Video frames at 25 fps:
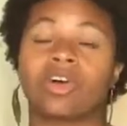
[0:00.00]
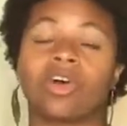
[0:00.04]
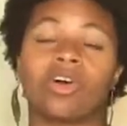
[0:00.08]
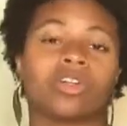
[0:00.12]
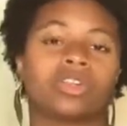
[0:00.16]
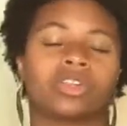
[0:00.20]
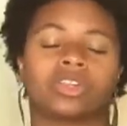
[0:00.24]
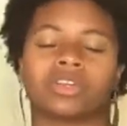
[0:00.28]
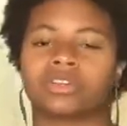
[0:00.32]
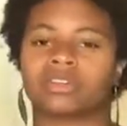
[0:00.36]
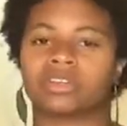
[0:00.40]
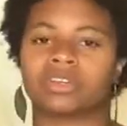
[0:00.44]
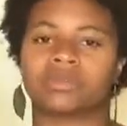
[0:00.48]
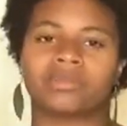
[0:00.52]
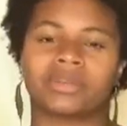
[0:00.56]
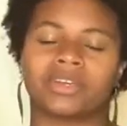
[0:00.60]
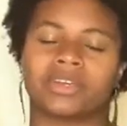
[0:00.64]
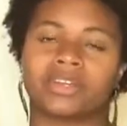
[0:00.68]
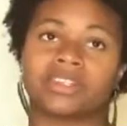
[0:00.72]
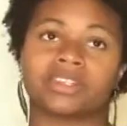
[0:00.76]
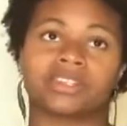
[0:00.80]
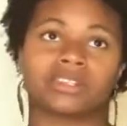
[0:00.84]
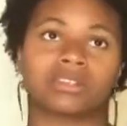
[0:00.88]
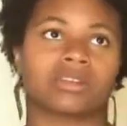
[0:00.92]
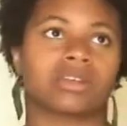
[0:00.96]
literally my
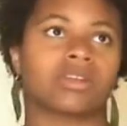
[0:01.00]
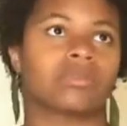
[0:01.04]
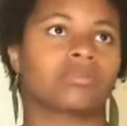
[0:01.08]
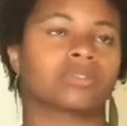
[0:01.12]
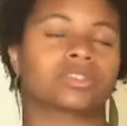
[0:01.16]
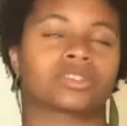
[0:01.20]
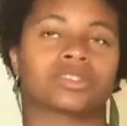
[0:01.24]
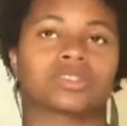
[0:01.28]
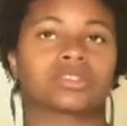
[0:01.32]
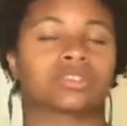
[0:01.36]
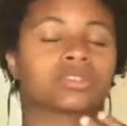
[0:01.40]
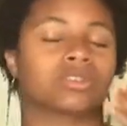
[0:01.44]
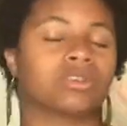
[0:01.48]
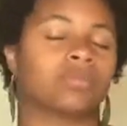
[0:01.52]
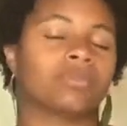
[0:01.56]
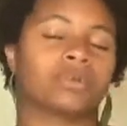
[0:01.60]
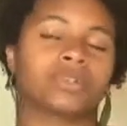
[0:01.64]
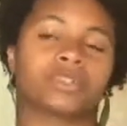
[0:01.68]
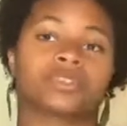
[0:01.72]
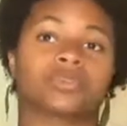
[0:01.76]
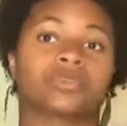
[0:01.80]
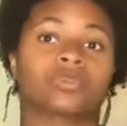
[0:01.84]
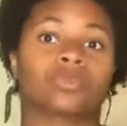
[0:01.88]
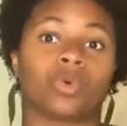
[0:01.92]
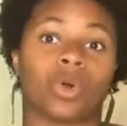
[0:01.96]
Instagram was just a
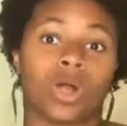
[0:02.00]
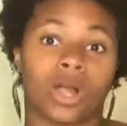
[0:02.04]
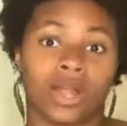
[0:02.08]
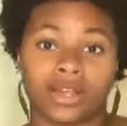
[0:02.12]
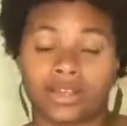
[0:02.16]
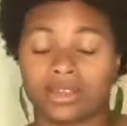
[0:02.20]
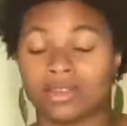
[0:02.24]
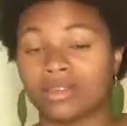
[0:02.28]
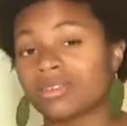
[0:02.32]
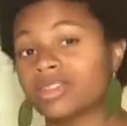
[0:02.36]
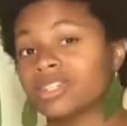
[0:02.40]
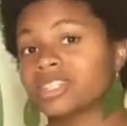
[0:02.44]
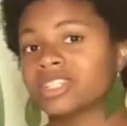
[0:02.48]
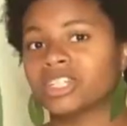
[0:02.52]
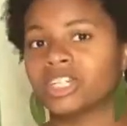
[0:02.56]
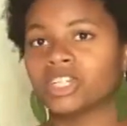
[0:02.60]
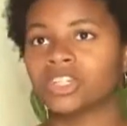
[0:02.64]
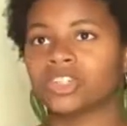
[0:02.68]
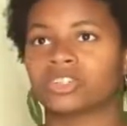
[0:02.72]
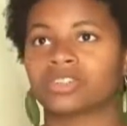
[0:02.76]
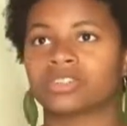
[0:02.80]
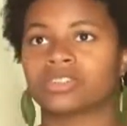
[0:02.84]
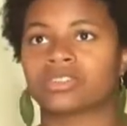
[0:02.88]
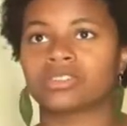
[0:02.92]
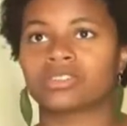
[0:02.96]
bunch of white yoga
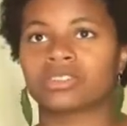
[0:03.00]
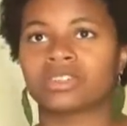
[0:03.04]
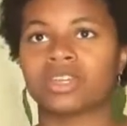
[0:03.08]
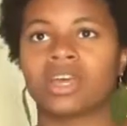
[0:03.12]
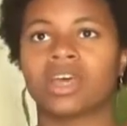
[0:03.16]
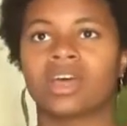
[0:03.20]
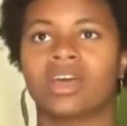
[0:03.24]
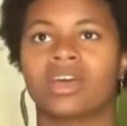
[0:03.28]
teachers.